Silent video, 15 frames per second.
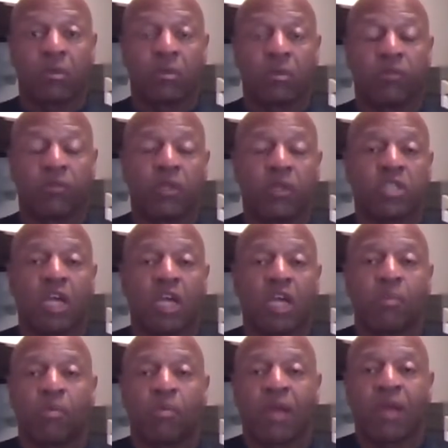For
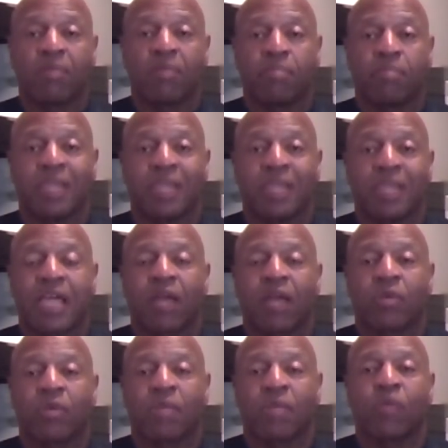example, my base
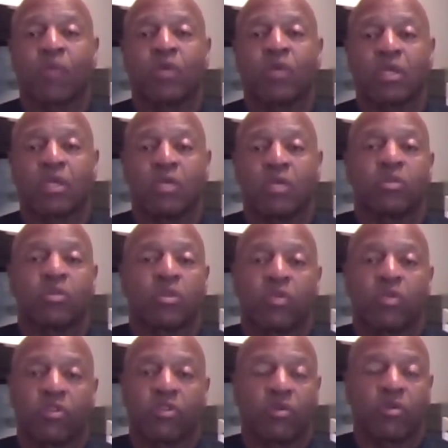salary my rookie year was only
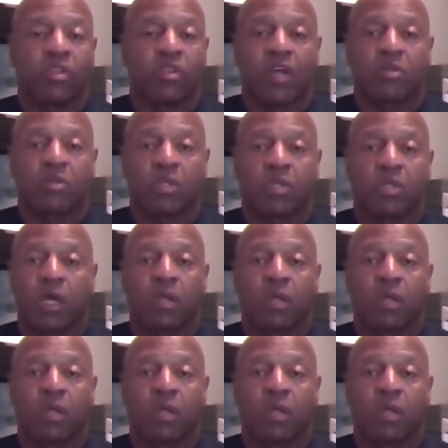$30,000.